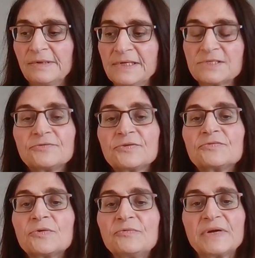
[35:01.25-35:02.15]
suffer
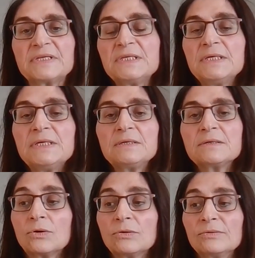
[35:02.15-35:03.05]
from fatigue
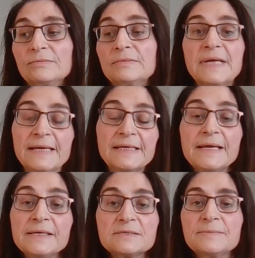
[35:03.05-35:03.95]
or headaches